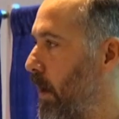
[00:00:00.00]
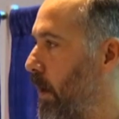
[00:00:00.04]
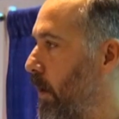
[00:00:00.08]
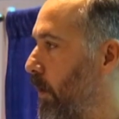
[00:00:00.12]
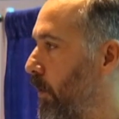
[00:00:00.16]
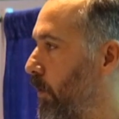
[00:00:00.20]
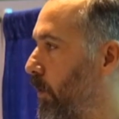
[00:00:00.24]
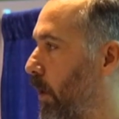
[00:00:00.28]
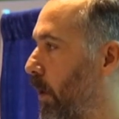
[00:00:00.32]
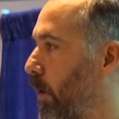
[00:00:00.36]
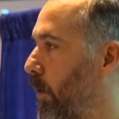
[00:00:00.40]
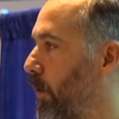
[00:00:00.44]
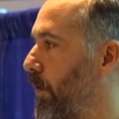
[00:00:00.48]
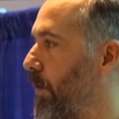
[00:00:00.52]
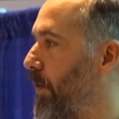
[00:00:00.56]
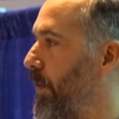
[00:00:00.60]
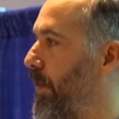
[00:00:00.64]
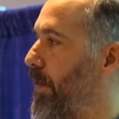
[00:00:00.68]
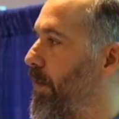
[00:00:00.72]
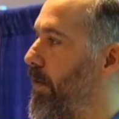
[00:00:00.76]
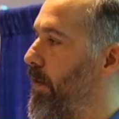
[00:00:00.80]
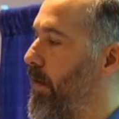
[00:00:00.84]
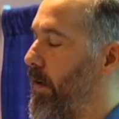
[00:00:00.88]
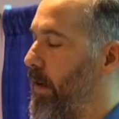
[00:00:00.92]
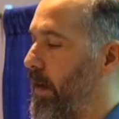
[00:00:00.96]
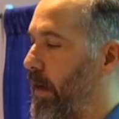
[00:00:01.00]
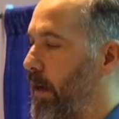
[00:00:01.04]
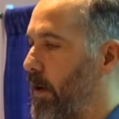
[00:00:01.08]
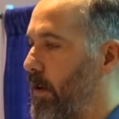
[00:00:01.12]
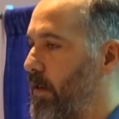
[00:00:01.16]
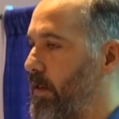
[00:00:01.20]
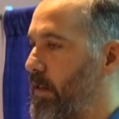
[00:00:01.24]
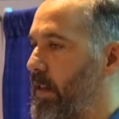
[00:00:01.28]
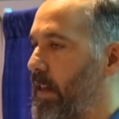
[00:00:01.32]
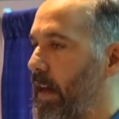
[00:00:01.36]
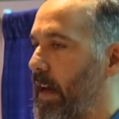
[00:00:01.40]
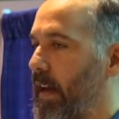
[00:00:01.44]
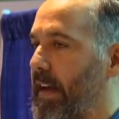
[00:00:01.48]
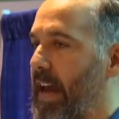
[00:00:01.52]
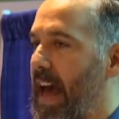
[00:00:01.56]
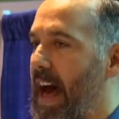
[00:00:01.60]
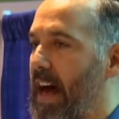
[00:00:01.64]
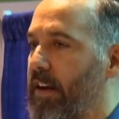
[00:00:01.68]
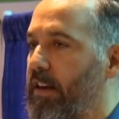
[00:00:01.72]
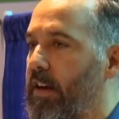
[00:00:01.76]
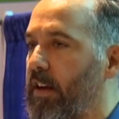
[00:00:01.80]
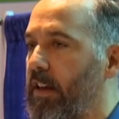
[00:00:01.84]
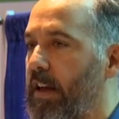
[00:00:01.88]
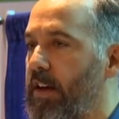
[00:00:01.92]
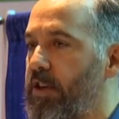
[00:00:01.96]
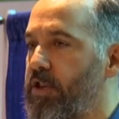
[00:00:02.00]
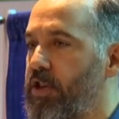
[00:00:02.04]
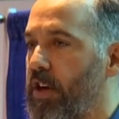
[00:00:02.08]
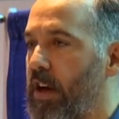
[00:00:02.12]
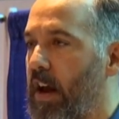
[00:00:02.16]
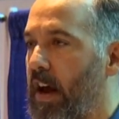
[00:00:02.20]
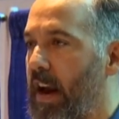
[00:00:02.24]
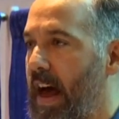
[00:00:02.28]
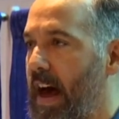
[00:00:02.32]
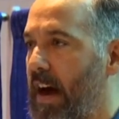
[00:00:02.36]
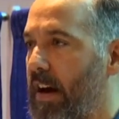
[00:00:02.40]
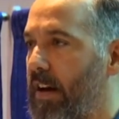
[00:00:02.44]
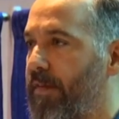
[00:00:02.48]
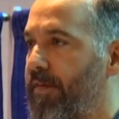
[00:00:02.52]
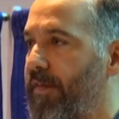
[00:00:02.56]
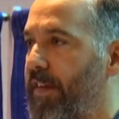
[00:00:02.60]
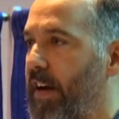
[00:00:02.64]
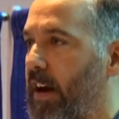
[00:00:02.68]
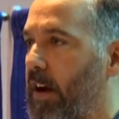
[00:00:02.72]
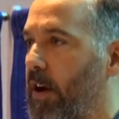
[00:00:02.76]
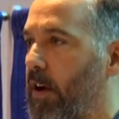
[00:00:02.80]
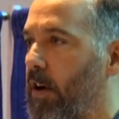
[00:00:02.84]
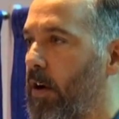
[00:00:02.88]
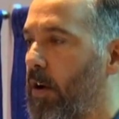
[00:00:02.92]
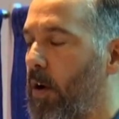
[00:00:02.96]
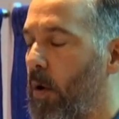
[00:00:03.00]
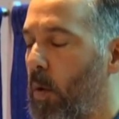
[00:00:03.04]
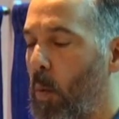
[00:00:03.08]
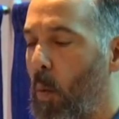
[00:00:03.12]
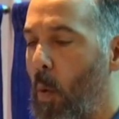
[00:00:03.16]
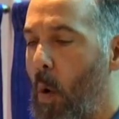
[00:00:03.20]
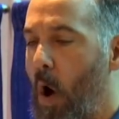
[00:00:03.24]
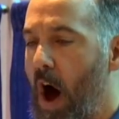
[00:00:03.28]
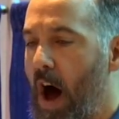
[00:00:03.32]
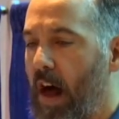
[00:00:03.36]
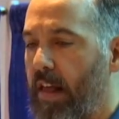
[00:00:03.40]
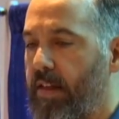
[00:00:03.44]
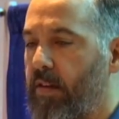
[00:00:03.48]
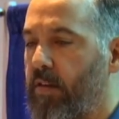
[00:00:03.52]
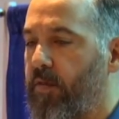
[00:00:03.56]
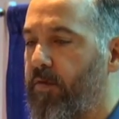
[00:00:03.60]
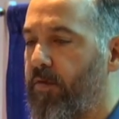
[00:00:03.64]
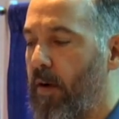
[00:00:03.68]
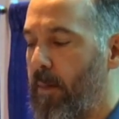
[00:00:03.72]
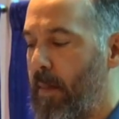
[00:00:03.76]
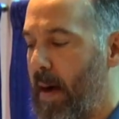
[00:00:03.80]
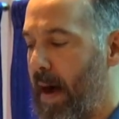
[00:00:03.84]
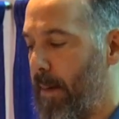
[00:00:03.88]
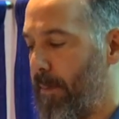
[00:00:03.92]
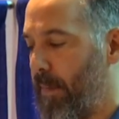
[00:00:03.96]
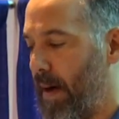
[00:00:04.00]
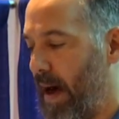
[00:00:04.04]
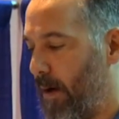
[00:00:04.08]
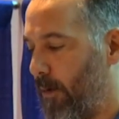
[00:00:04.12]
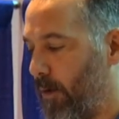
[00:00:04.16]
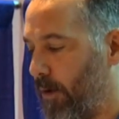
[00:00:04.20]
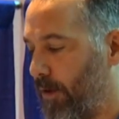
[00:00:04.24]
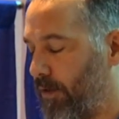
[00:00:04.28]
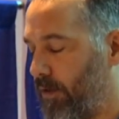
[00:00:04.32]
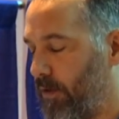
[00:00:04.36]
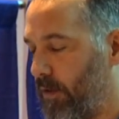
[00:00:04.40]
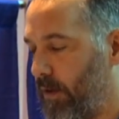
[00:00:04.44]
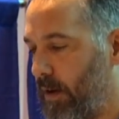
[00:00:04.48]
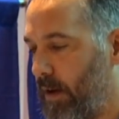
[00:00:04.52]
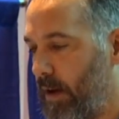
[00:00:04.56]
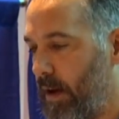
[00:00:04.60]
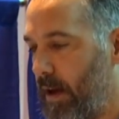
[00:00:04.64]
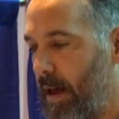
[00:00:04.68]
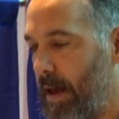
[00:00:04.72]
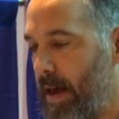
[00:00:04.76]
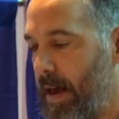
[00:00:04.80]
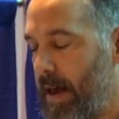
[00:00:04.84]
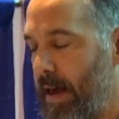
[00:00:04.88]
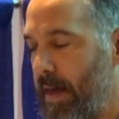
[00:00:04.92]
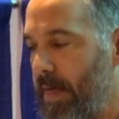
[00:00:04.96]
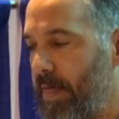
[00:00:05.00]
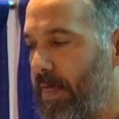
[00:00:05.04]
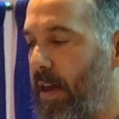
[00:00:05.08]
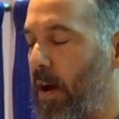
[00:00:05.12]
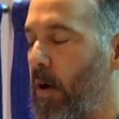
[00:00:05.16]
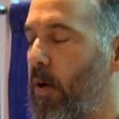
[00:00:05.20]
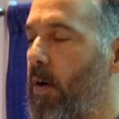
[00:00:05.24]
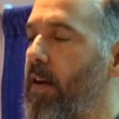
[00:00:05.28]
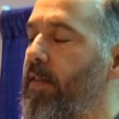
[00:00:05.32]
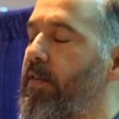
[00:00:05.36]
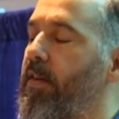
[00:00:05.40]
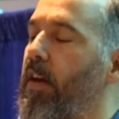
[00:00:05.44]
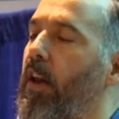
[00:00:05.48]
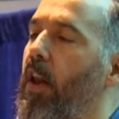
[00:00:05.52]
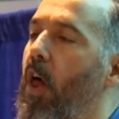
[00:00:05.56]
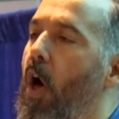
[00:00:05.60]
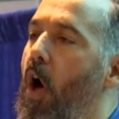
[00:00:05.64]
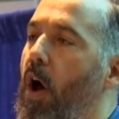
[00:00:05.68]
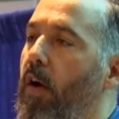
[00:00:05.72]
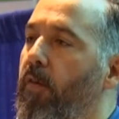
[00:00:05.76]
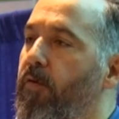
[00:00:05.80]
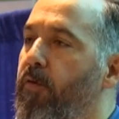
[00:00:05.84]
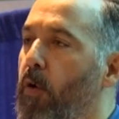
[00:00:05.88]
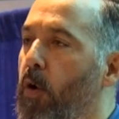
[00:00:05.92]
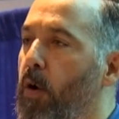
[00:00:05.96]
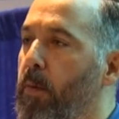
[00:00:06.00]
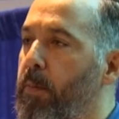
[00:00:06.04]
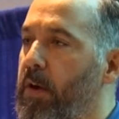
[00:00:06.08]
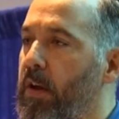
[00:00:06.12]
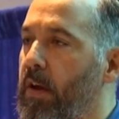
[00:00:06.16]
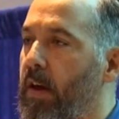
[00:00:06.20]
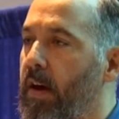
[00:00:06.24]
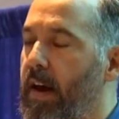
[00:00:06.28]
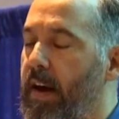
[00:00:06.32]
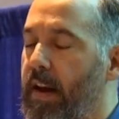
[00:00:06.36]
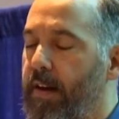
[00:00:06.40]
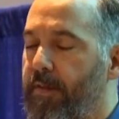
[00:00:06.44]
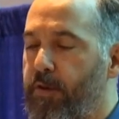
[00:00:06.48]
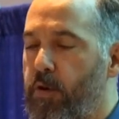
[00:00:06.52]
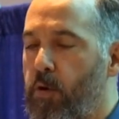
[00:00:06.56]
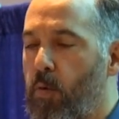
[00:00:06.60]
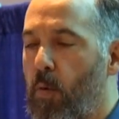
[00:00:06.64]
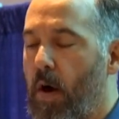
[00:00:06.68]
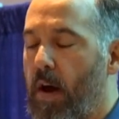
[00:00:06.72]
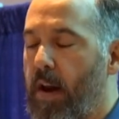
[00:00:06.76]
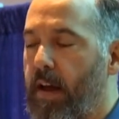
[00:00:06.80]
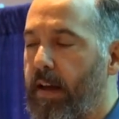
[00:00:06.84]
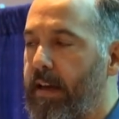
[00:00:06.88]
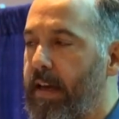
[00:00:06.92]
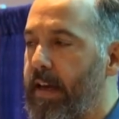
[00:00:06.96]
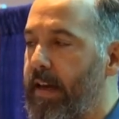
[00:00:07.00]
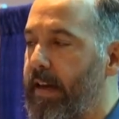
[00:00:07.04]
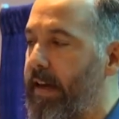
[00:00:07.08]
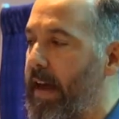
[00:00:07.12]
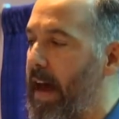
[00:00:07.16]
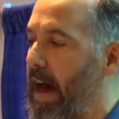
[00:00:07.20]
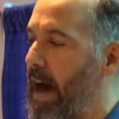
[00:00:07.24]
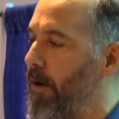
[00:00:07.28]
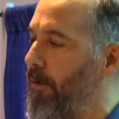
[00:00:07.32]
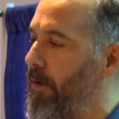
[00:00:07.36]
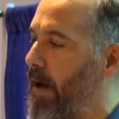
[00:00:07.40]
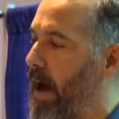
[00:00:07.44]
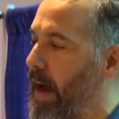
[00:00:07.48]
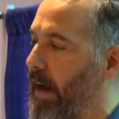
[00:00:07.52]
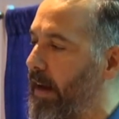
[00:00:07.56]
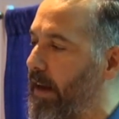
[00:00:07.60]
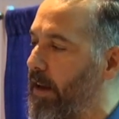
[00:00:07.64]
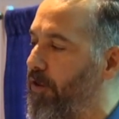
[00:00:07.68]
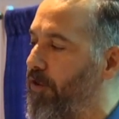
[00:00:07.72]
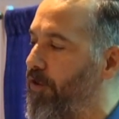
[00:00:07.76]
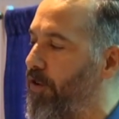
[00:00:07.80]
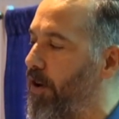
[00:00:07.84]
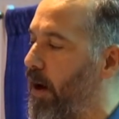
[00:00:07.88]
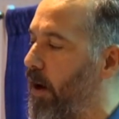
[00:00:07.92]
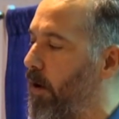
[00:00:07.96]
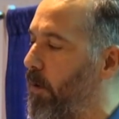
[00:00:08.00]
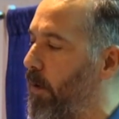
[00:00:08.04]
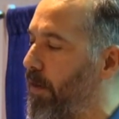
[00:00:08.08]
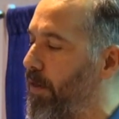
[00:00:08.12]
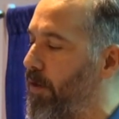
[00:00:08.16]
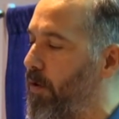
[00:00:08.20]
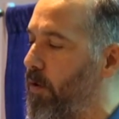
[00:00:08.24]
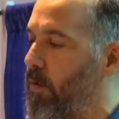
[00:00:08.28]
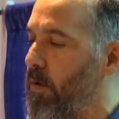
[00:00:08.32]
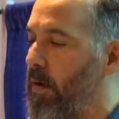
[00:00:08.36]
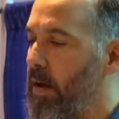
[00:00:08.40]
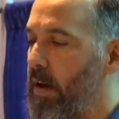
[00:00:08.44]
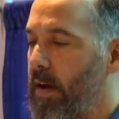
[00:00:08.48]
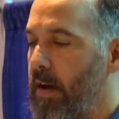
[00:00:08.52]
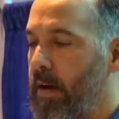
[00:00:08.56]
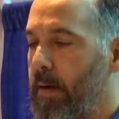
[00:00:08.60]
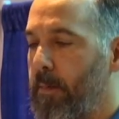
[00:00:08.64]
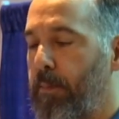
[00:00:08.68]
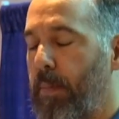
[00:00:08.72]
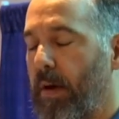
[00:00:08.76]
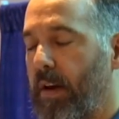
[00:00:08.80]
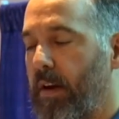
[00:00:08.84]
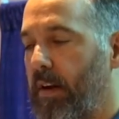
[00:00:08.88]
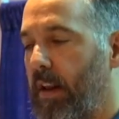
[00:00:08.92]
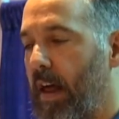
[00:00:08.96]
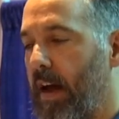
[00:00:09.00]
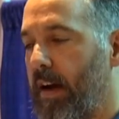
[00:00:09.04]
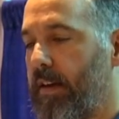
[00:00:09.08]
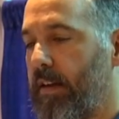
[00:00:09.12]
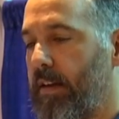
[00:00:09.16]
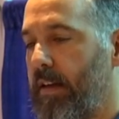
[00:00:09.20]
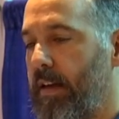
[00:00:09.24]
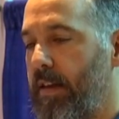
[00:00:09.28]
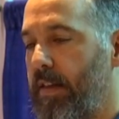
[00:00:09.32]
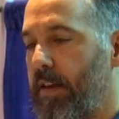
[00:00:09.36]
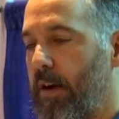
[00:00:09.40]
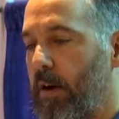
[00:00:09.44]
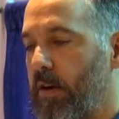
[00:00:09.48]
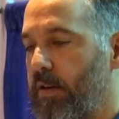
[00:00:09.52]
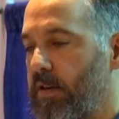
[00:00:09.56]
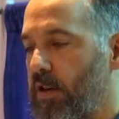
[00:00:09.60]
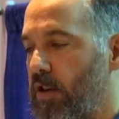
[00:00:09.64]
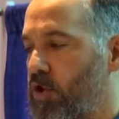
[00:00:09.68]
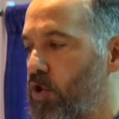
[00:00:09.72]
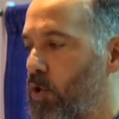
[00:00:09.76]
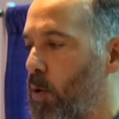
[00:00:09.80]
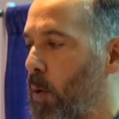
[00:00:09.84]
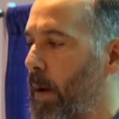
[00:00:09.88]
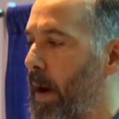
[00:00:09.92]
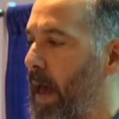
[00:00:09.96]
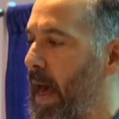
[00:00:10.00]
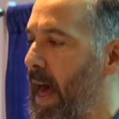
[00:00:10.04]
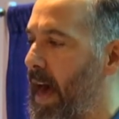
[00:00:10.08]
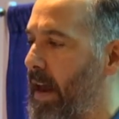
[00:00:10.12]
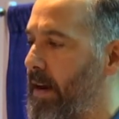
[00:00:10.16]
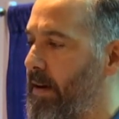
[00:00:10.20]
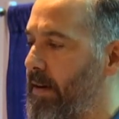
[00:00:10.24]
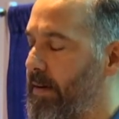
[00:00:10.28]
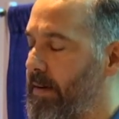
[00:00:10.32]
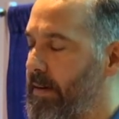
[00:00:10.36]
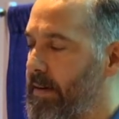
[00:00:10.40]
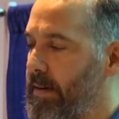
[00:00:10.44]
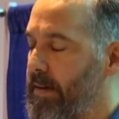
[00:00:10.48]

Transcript: So here's the calculation on how to figure watts from amp hours. There is a long formula, and if you want to geek out, I can share it with you. But luckily, there is a shorthand.